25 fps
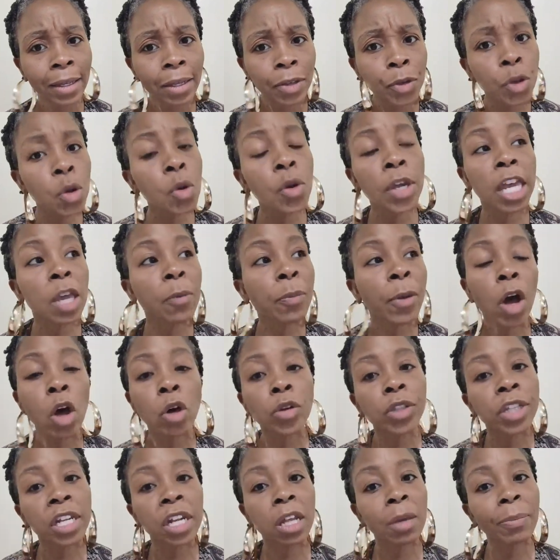You keep
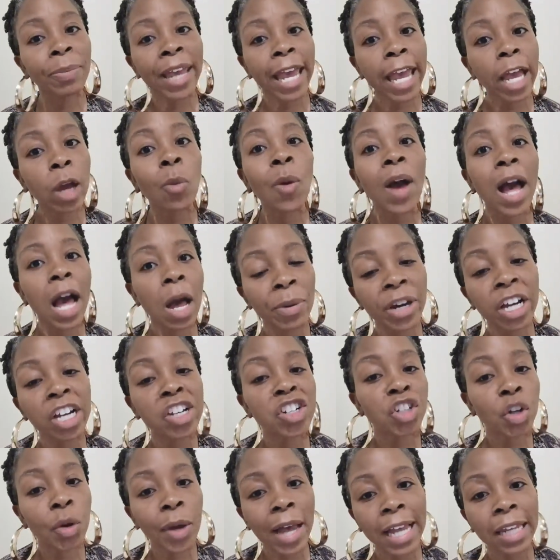holding it back. Why?
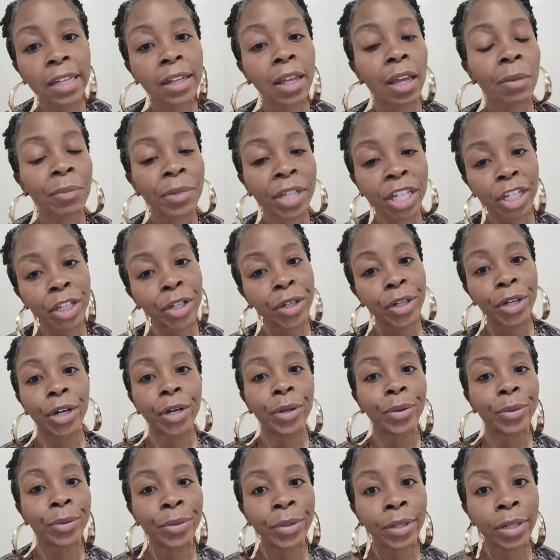Because your goddamn
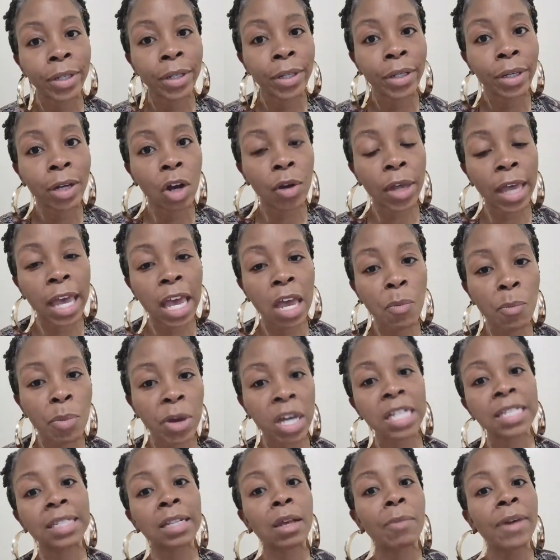ego. Okay?
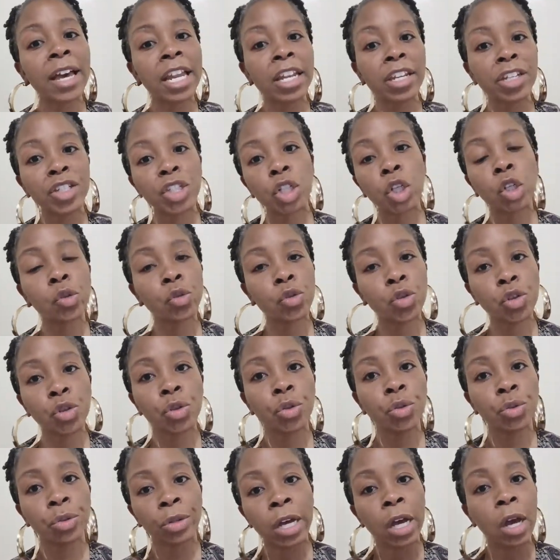Because somebody told
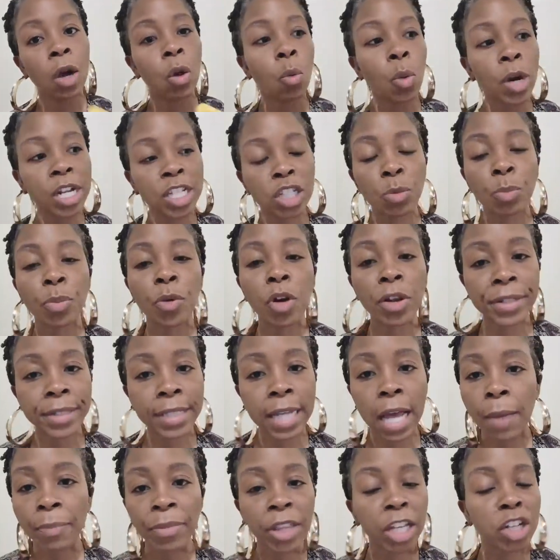you once upon a
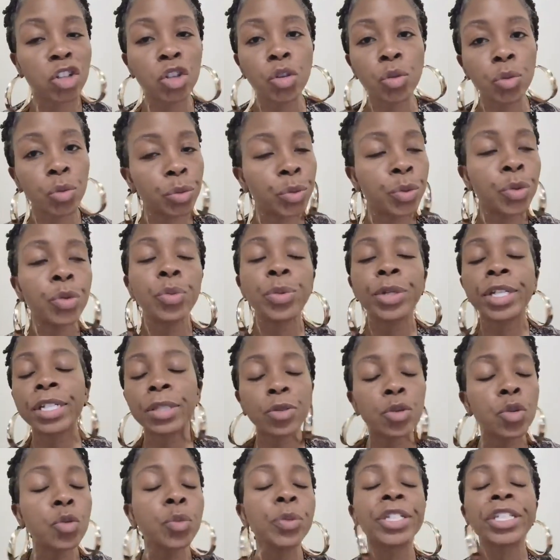time that you, you was,
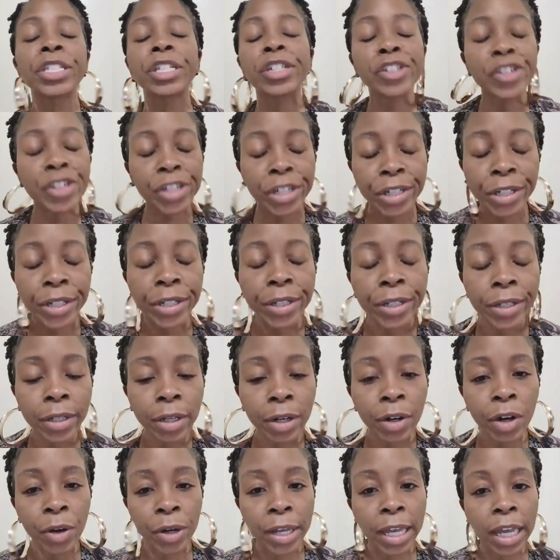you was in shit.
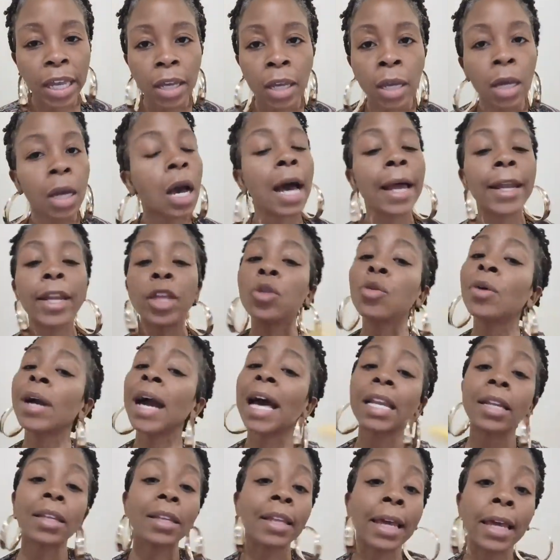Okay? Honey, you
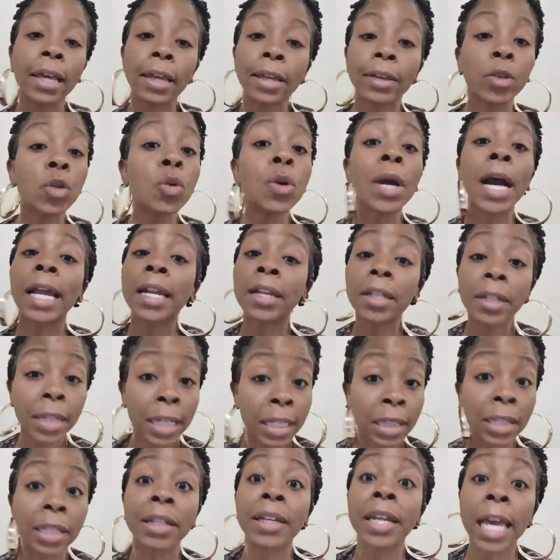gotta let, you gotta
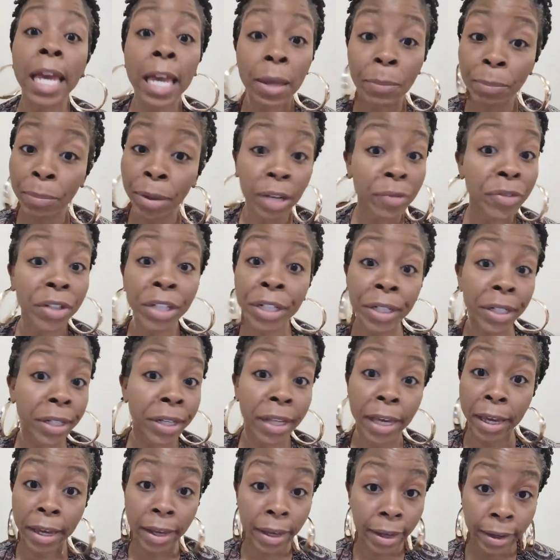let the dead bury the
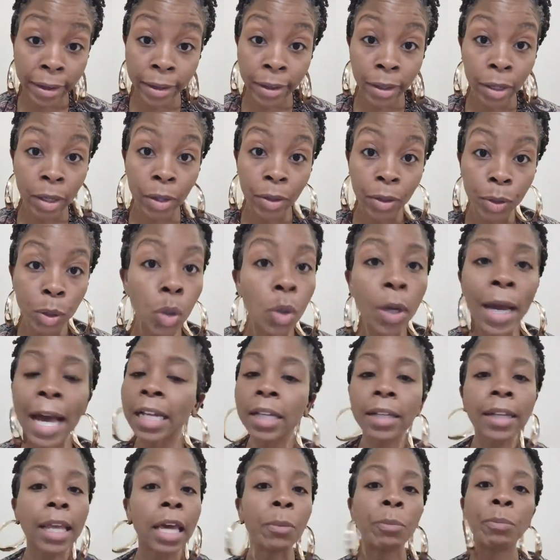dead. You
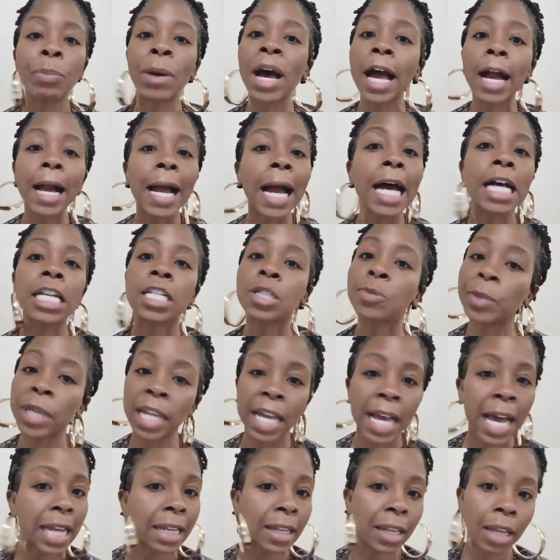gotta let bygones be
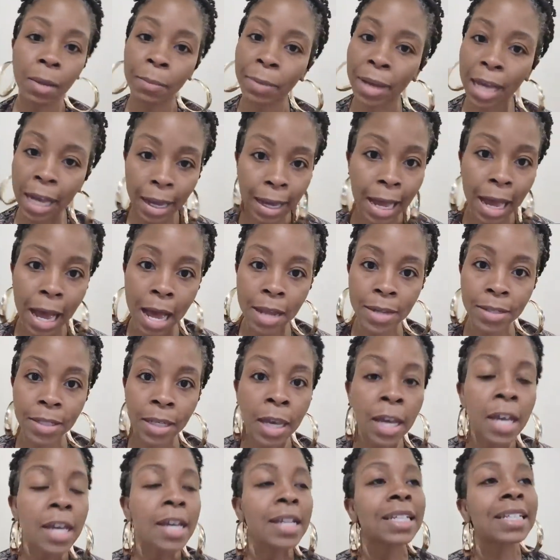goddamn bygones.
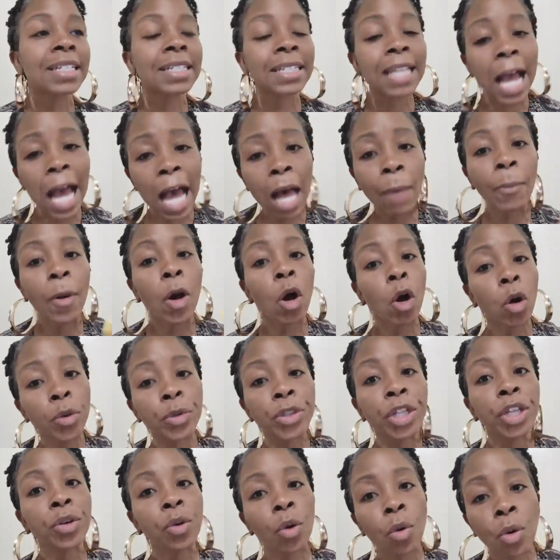Stop
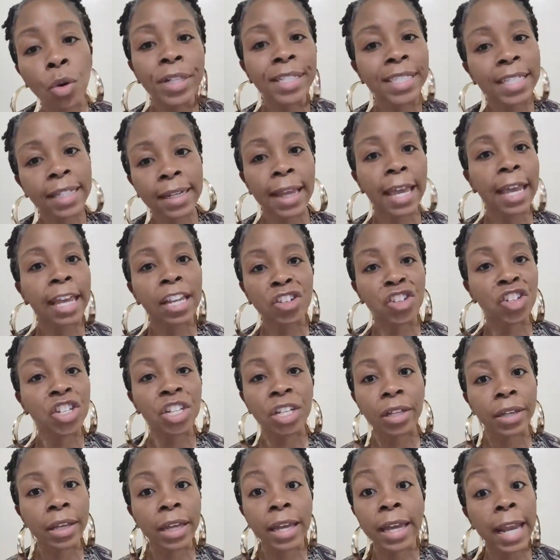holding on to that
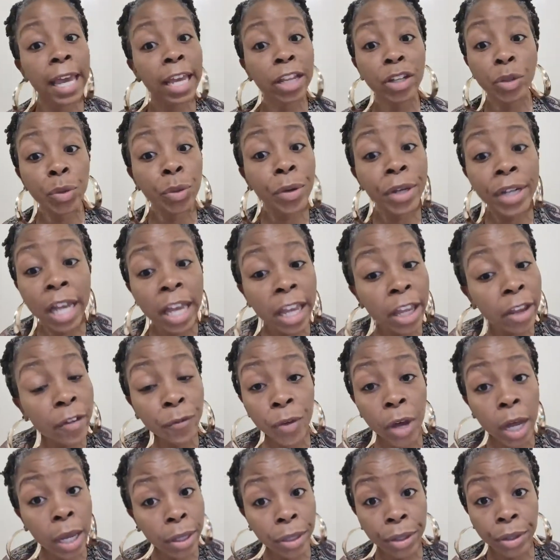shit. It ain't doing nothing
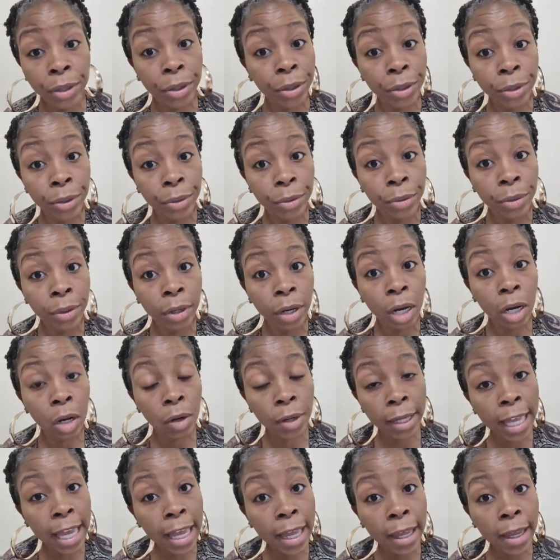for you.
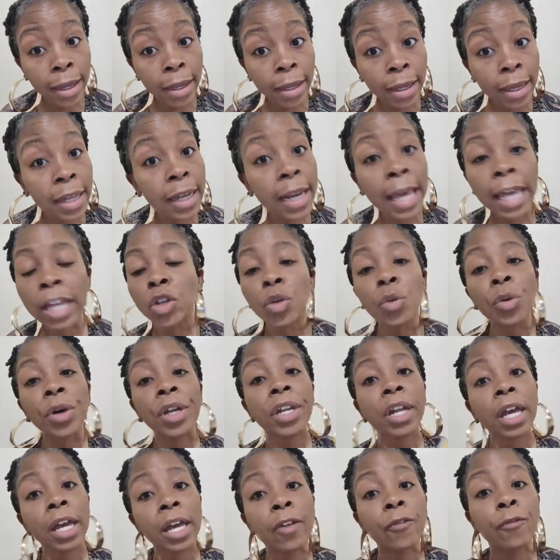Okay? It ain't doing
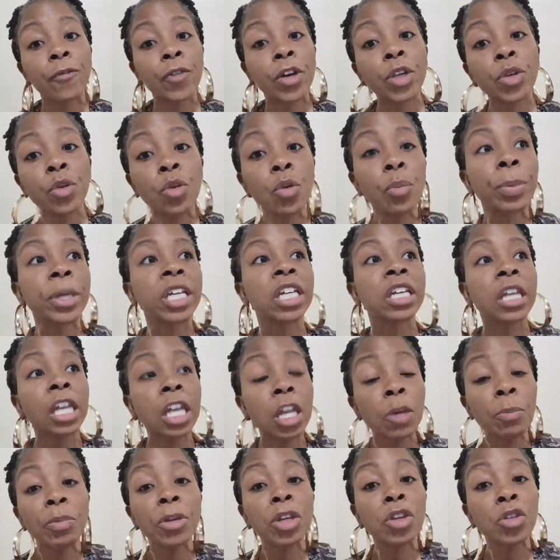nothing for you but
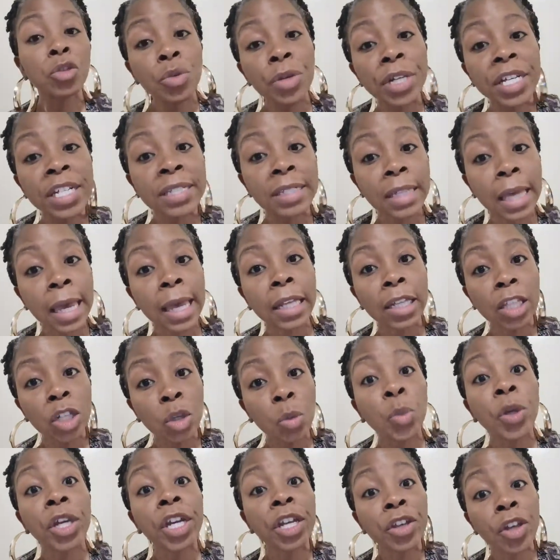keeping you exactly
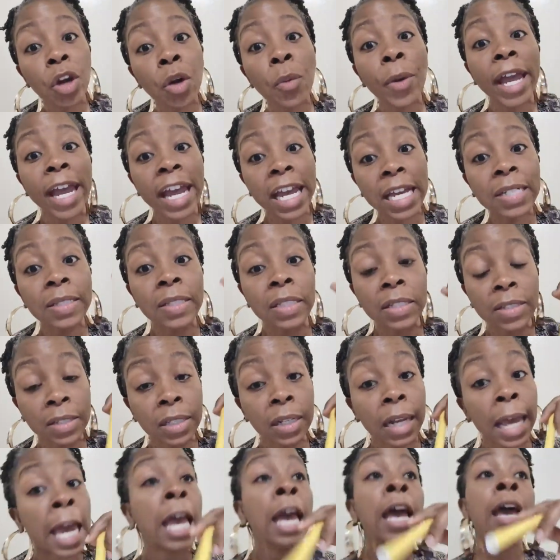where your ass is
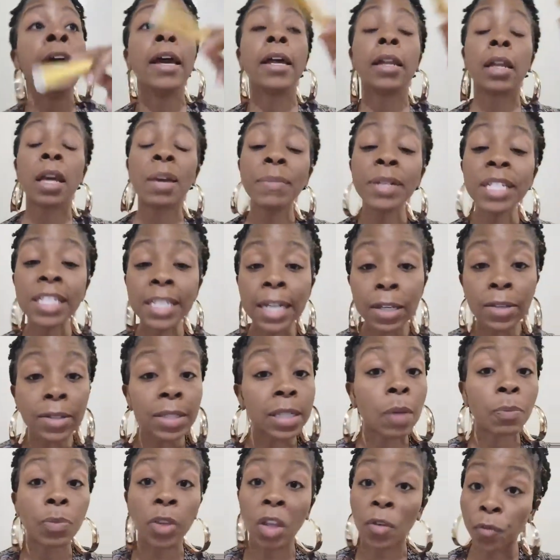today. And let me tell you
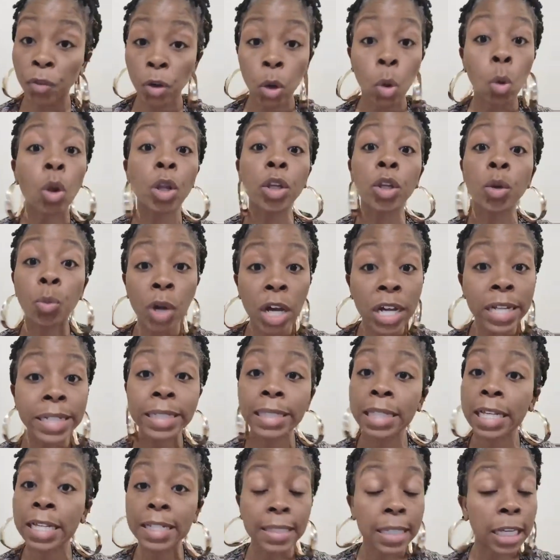something for all the ones
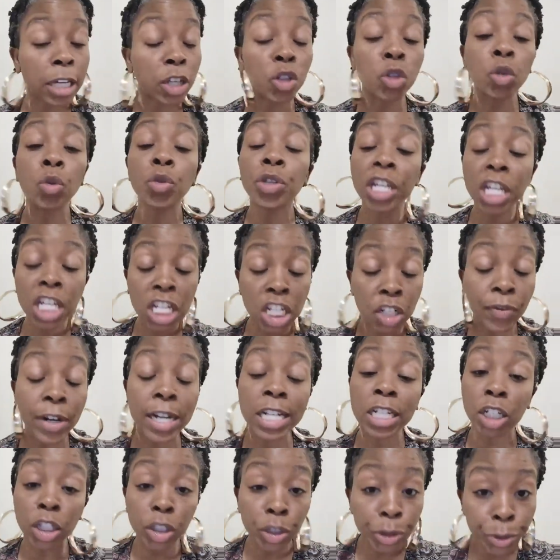that say New Year's
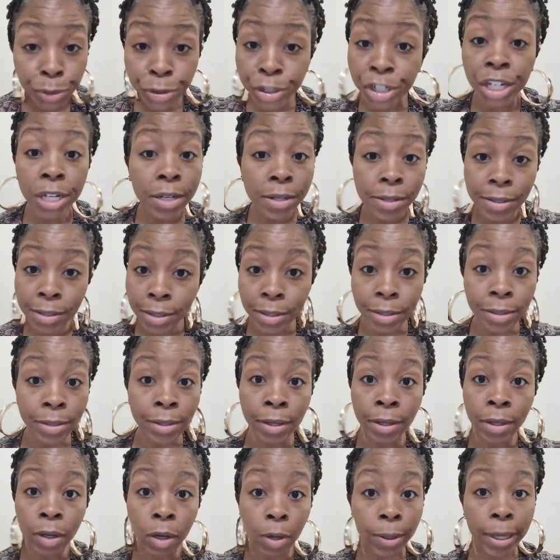resolution,
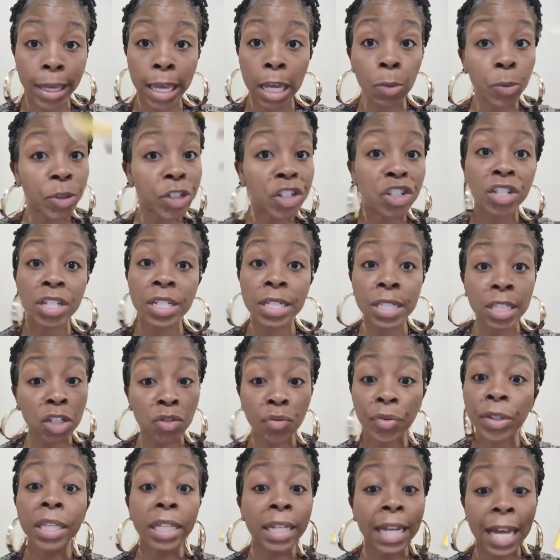okay, which this is really